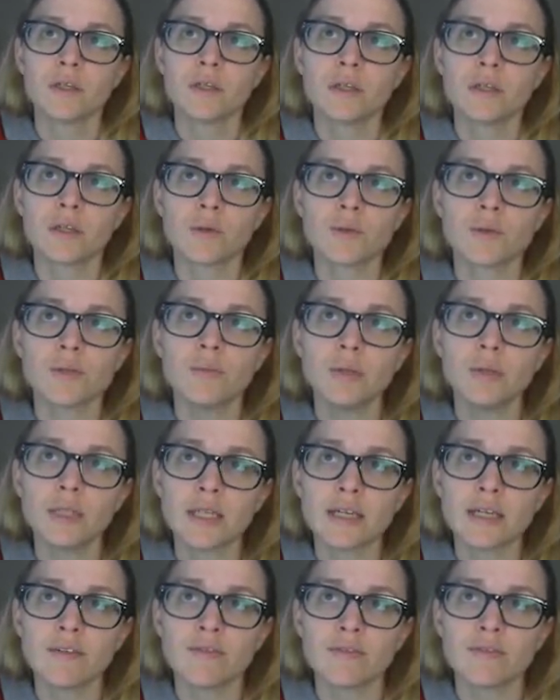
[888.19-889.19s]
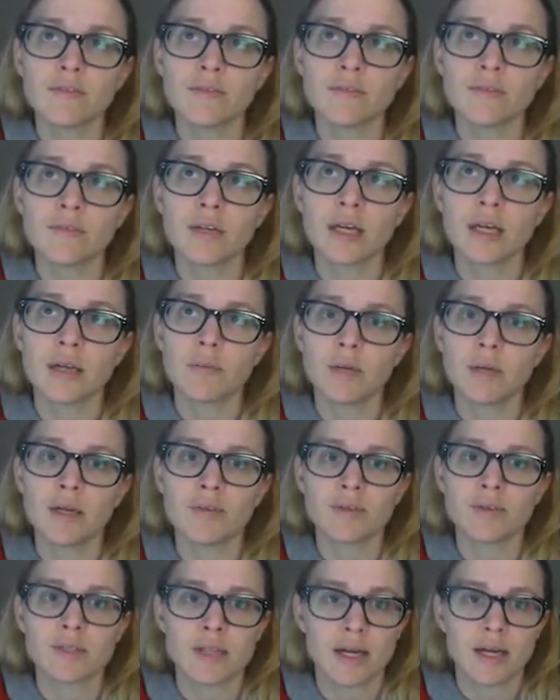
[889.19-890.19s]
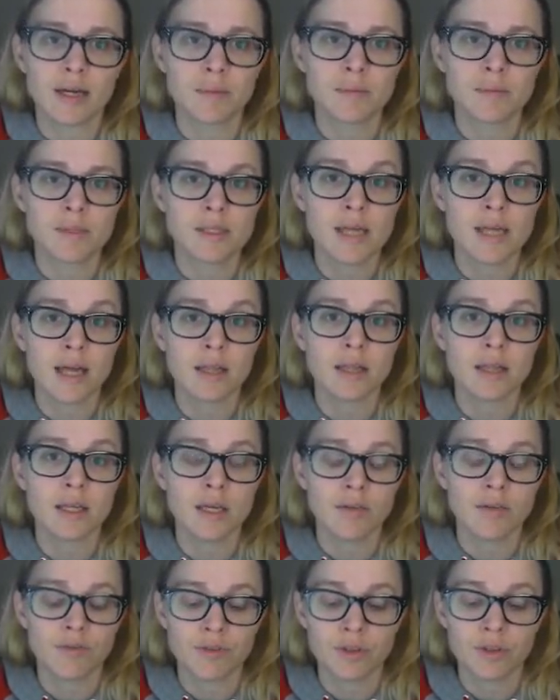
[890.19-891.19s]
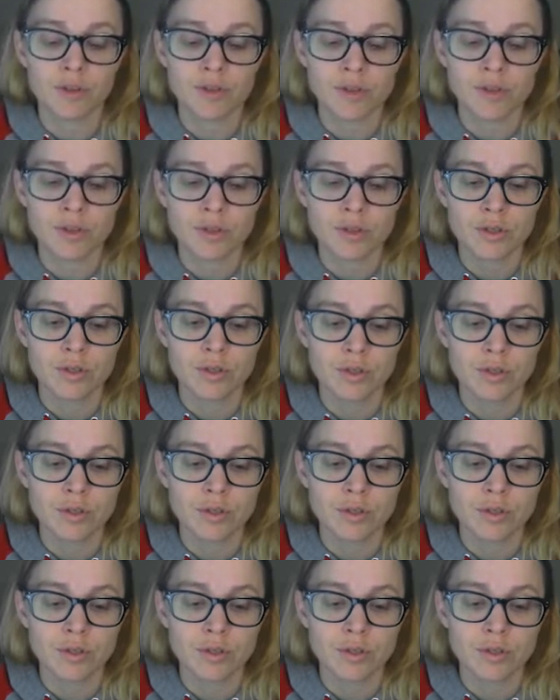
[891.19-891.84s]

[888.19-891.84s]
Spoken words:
there was a belief in medieval times that the first